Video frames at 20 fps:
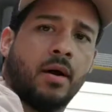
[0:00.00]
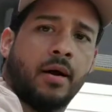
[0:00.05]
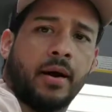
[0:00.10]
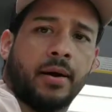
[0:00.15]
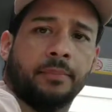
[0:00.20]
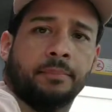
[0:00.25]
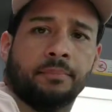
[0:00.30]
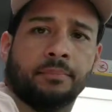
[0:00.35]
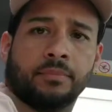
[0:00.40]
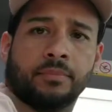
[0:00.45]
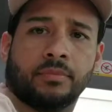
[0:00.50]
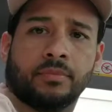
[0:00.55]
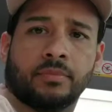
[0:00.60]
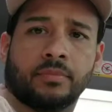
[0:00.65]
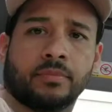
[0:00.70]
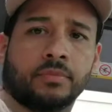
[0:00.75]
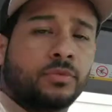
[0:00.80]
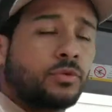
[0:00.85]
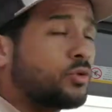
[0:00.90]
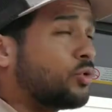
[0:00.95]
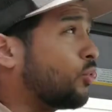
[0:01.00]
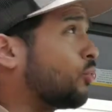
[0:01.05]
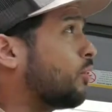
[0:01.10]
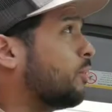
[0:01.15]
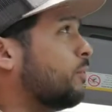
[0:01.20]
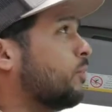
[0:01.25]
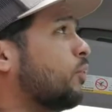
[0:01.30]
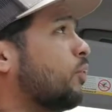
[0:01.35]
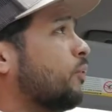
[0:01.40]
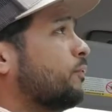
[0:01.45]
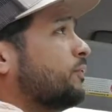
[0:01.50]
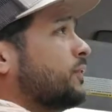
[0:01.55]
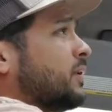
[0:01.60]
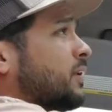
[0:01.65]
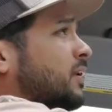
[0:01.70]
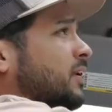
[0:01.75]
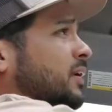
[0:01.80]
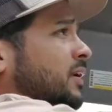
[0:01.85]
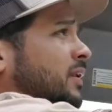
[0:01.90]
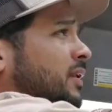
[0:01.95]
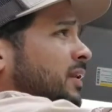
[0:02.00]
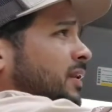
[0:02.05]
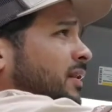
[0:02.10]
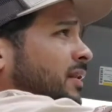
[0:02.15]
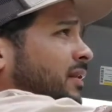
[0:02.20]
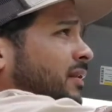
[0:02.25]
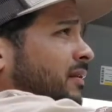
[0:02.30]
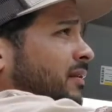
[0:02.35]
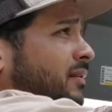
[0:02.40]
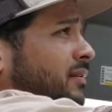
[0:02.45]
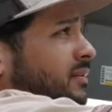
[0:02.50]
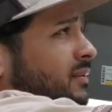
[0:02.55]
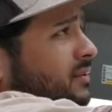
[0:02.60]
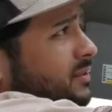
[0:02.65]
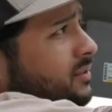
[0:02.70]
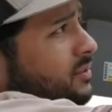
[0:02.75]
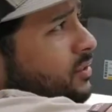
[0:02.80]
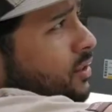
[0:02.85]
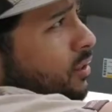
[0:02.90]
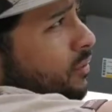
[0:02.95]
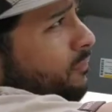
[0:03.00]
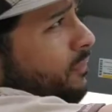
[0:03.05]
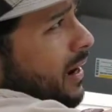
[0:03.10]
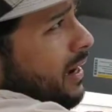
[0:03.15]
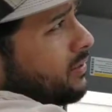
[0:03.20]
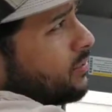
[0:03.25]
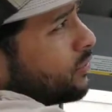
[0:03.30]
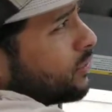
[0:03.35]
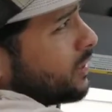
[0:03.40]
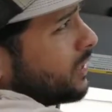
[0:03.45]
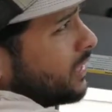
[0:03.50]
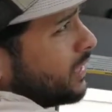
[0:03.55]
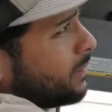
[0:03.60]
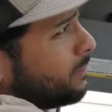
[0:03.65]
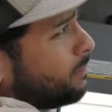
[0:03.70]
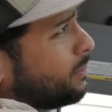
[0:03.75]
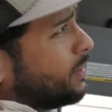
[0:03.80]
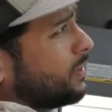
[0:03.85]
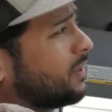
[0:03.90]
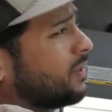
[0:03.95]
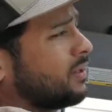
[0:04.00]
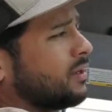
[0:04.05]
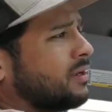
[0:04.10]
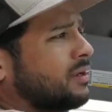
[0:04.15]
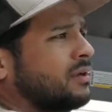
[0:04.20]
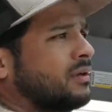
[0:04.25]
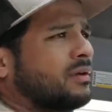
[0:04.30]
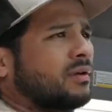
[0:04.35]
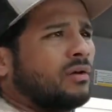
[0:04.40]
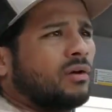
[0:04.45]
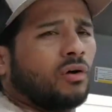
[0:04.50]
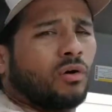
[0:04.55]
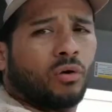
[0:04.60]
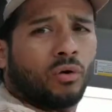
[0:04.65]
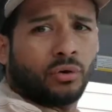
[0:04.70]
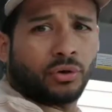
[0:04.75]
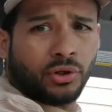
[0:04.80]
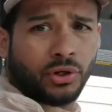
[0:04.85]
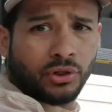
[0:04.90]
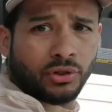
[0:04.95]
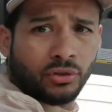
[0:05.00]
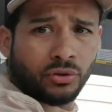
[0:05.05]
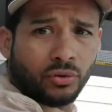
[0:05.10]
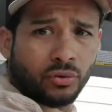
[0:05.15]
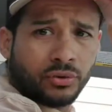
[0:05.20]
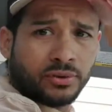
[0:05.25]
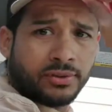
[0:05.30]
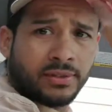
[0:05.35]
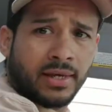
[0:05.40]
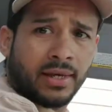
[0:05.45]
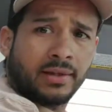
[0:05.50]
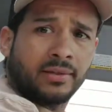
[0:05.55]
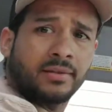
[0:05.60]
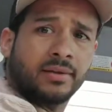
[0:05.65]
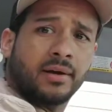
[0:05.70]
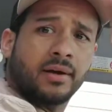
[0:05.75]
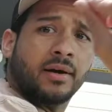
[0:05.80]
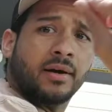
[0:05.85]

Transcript: All right, to remove the sun visor clip, all you need to do is take